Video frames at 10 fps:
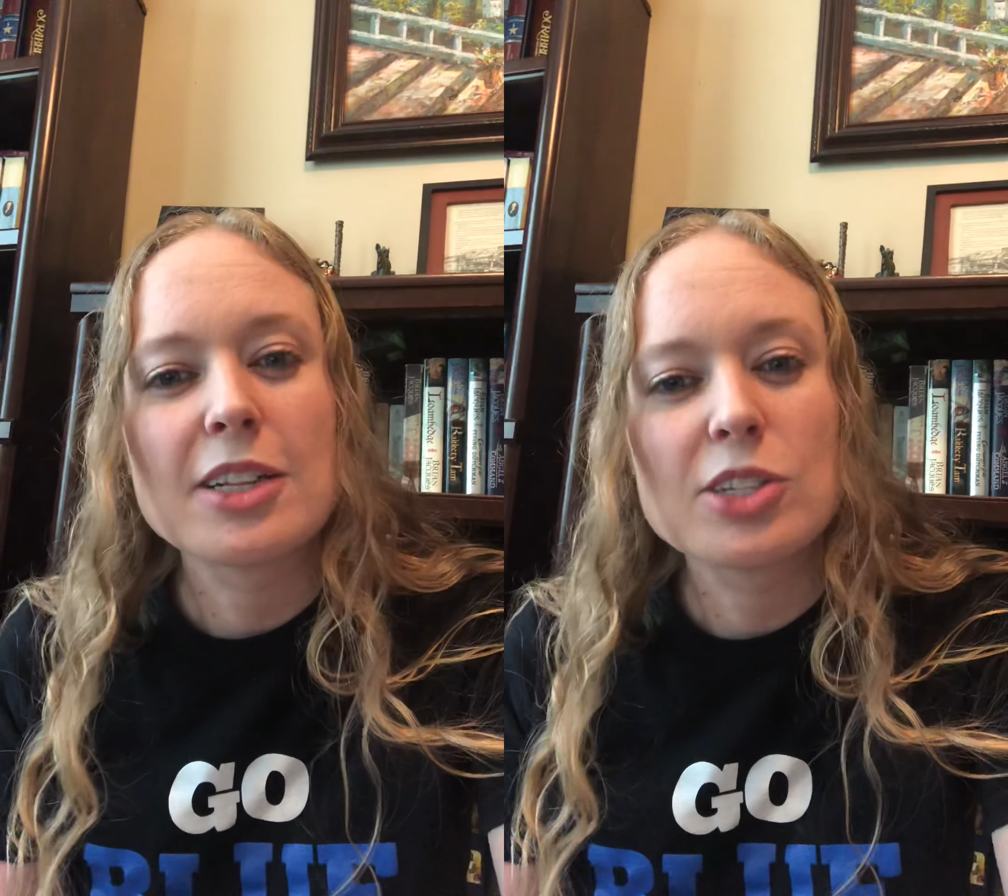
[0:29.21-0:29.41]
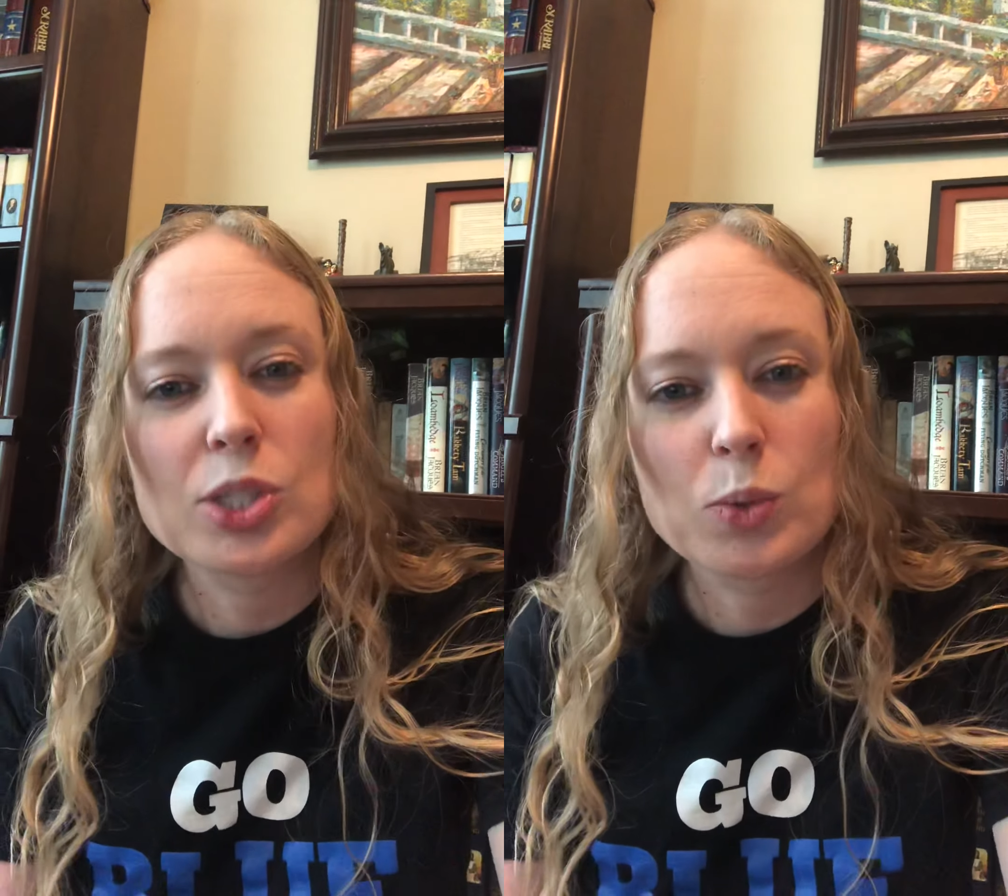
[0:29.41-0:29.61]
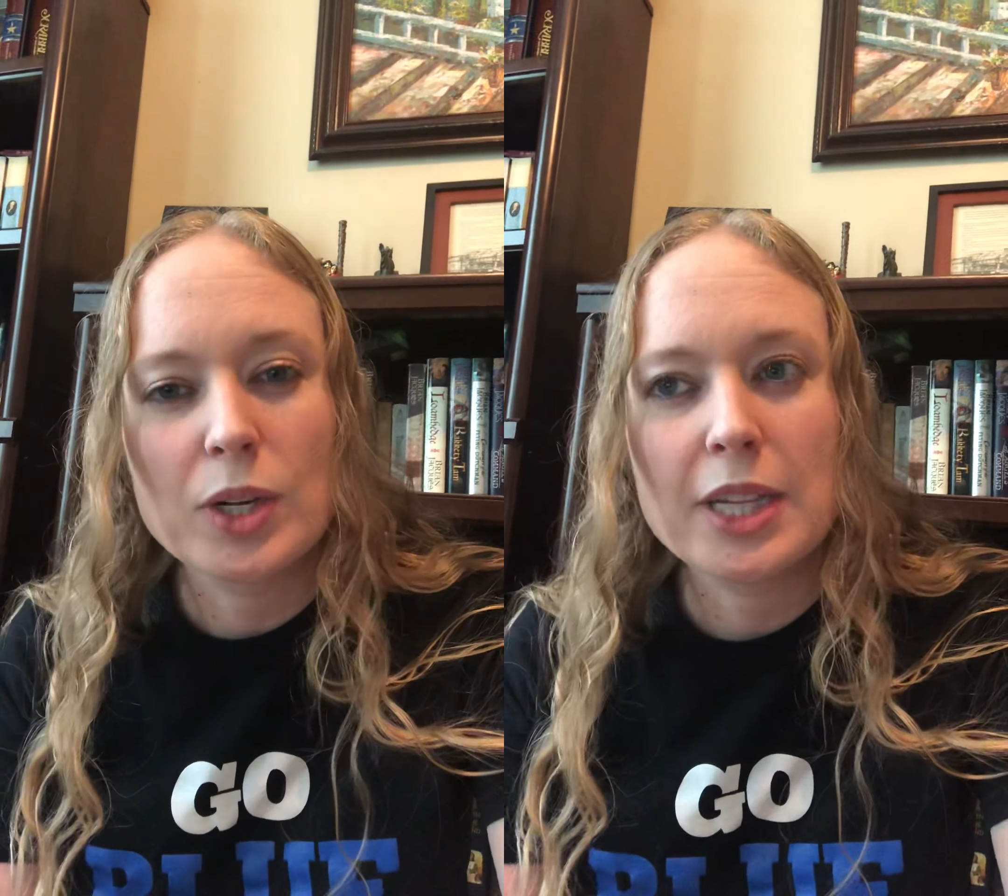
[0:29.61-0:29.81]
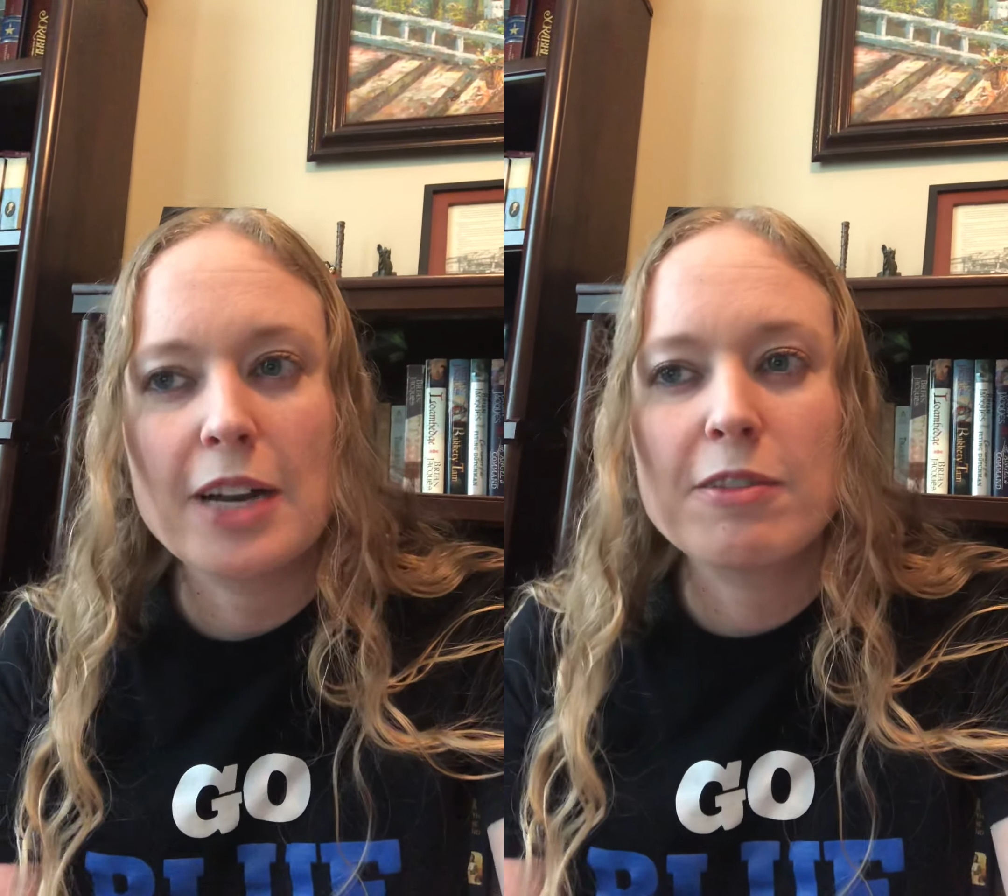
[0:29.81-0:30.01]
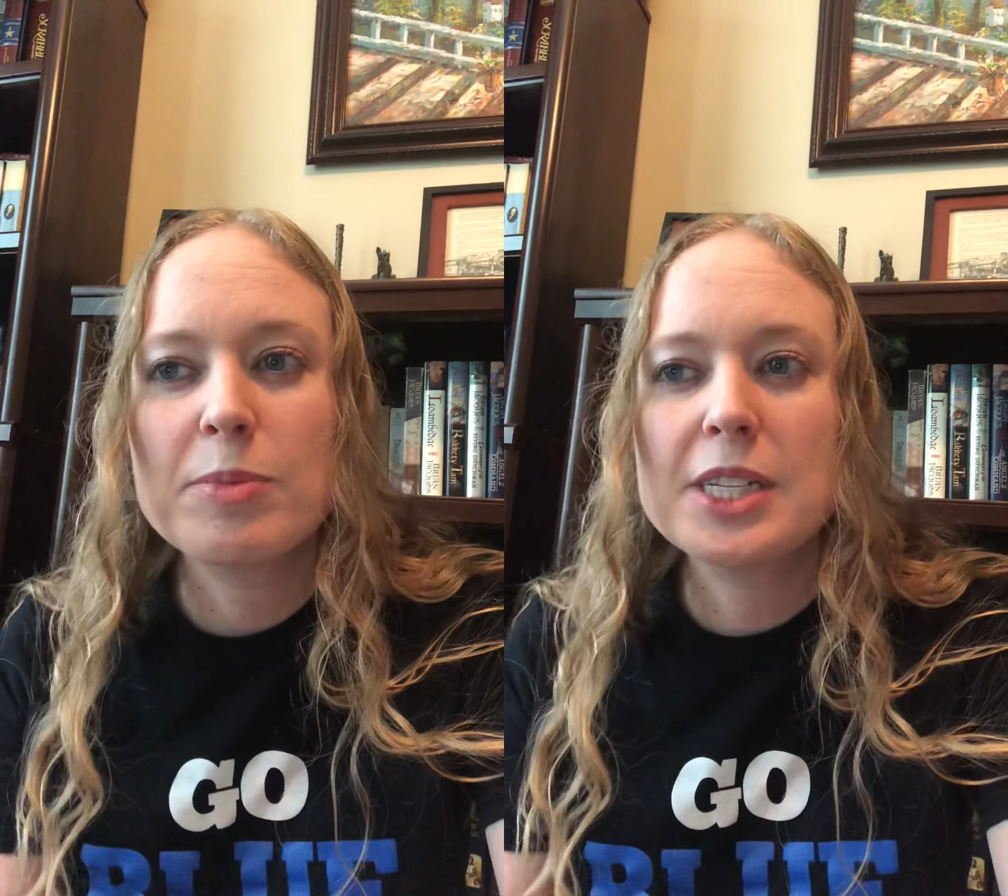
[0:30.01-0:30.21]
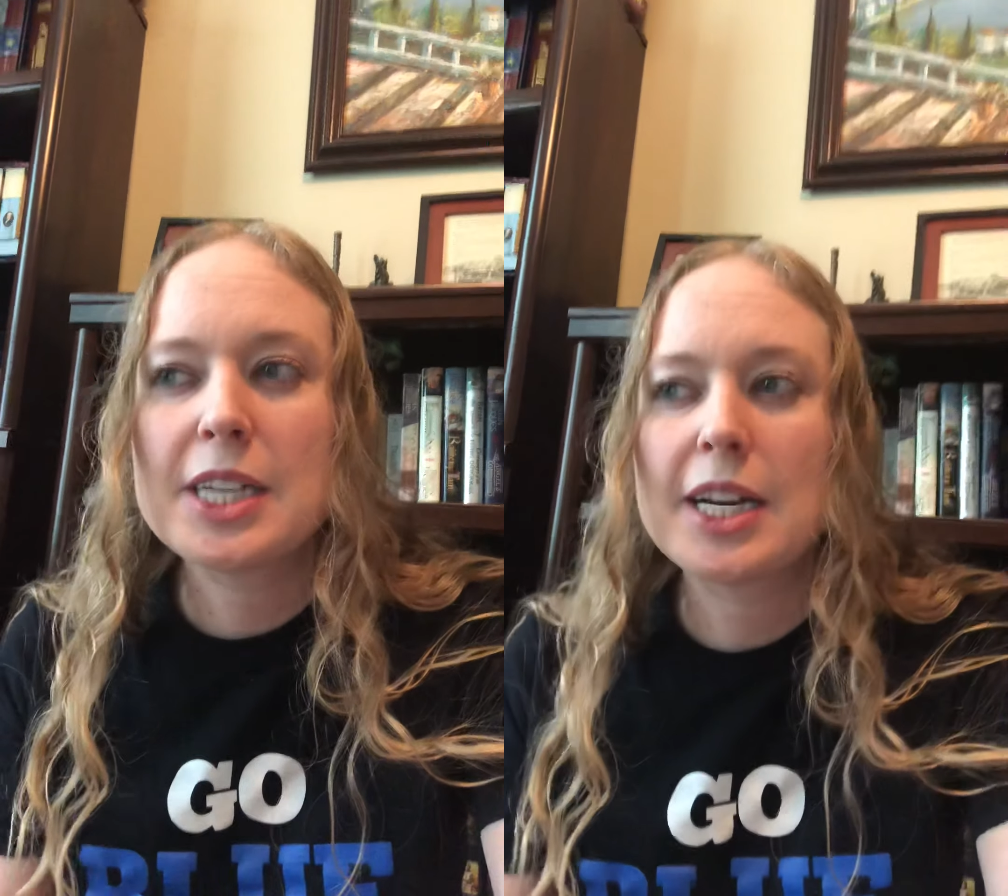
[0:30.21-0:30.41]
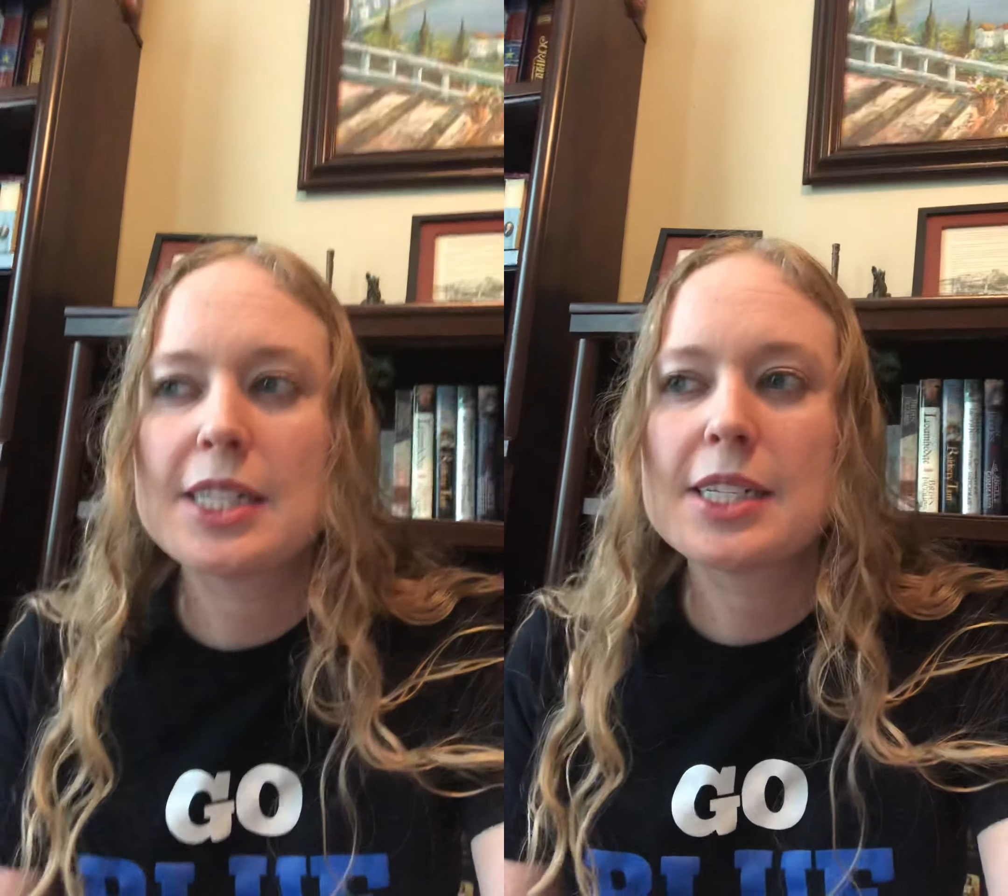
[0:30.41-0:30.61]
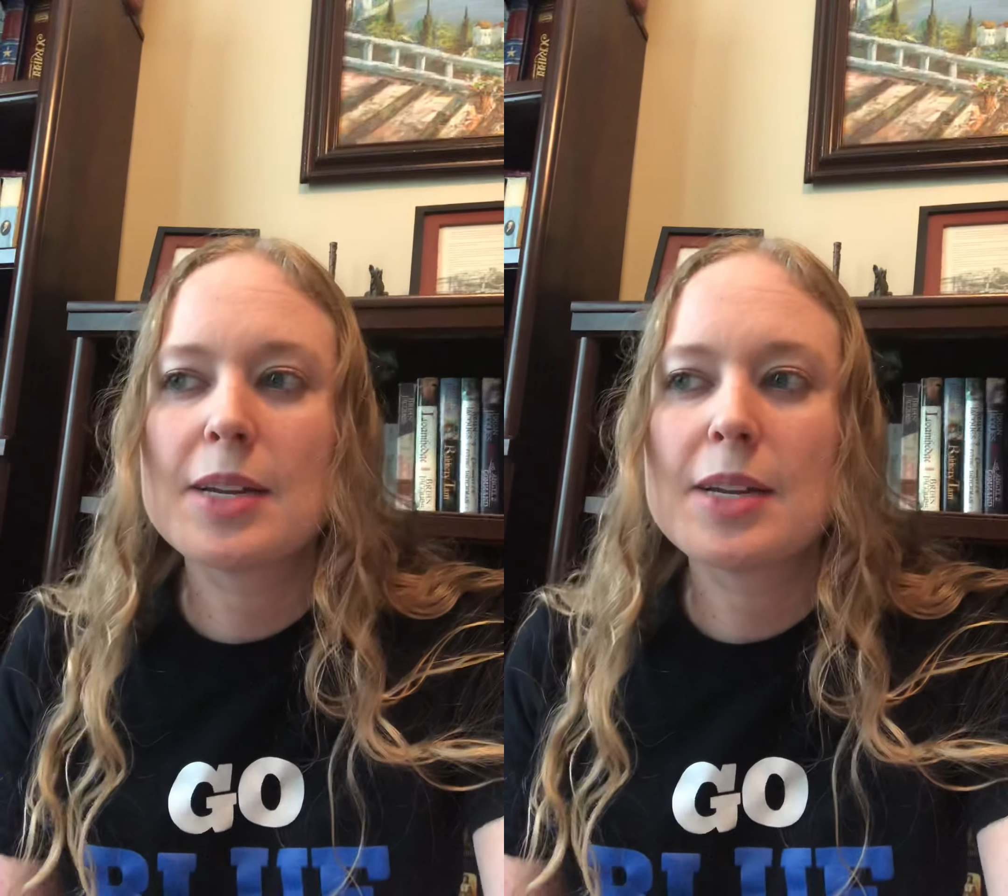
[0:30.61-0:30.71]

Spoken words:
the storyline from the text,